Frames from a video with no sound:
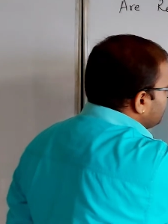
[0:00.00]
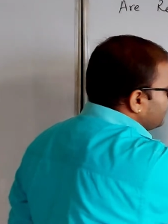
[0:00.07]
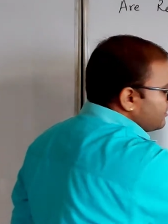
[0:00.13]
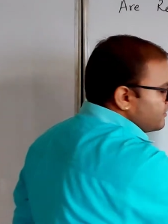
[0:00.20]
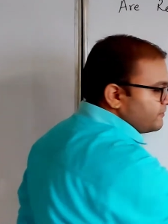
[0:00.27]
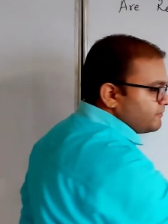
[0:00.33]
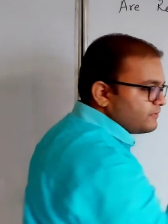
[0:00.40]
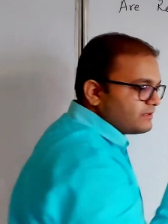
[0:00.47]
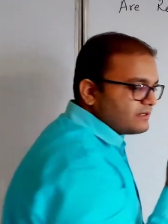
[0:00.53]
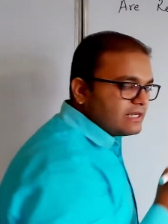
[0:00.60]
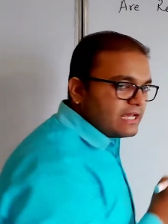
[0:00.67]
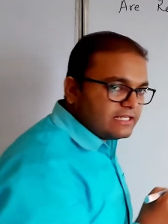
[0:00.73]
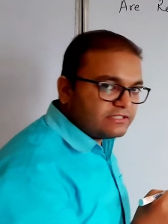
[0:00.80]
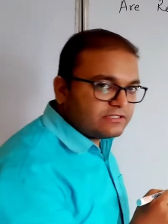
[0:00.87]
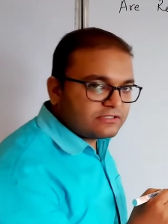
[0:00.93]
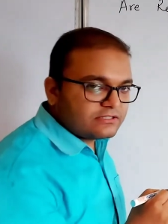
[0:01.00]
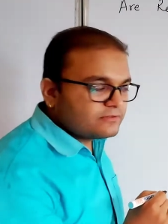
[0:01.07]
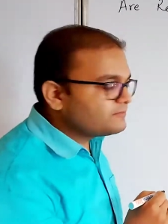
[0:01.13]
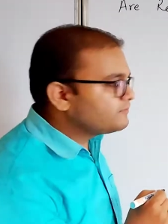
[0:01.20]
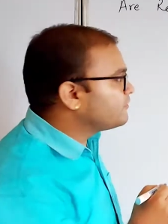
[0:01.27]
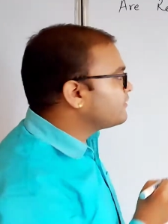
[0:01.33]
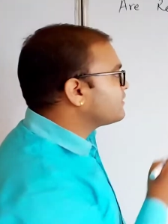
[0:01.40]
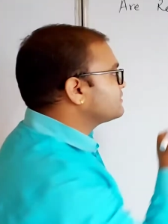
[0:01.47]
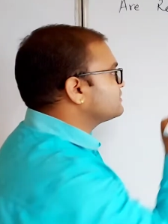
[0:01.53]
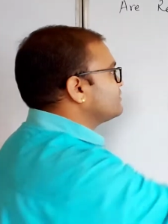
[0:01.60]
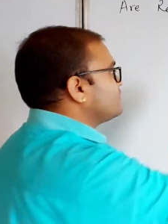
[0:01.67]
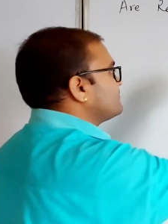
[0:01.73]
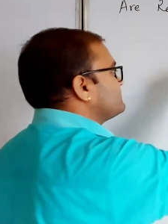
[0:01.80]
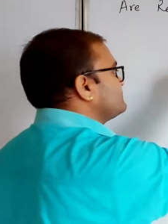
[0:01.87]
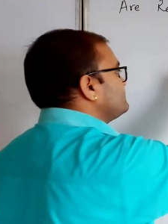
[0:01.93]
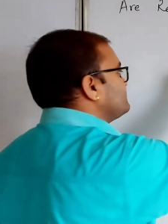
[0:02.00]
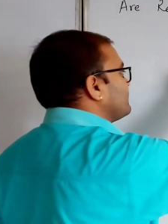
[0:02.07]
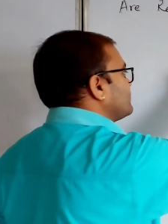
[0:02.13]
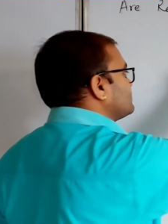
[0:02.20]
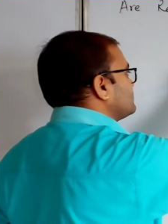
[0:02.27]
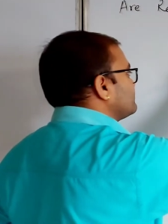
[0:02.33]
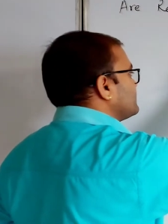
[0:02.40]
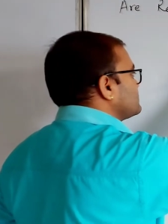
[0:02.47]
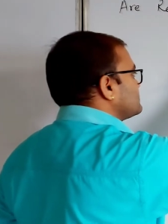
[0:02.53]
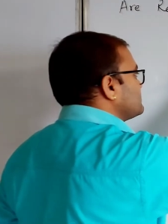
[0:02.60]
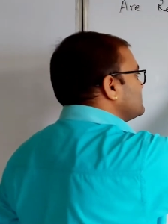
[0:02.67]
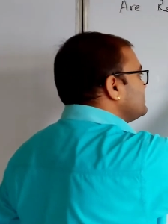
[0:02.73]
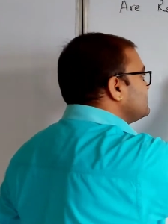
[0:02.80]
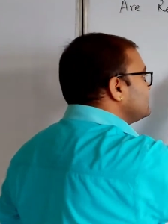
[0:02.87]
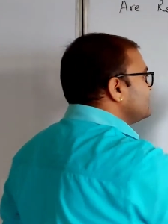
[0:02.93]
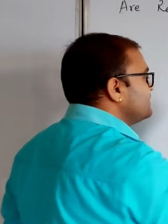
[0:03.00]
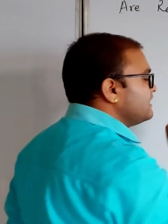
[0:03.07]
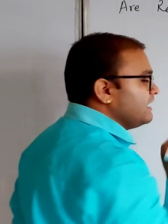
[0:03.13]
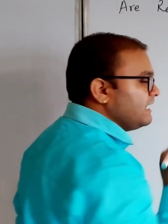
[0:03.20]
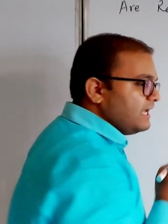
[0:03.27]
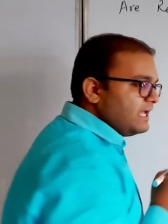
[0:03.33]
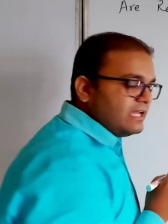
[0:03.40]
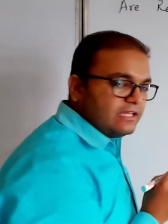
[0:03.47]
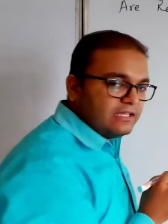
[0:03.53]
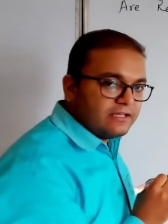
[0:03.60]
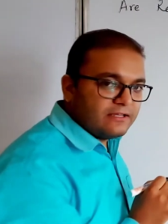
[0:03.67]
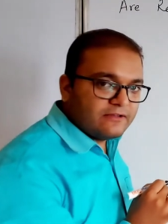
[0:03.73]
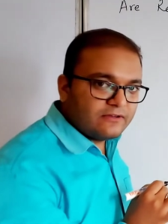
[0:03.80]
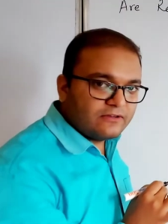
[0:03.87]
of rest for the person A.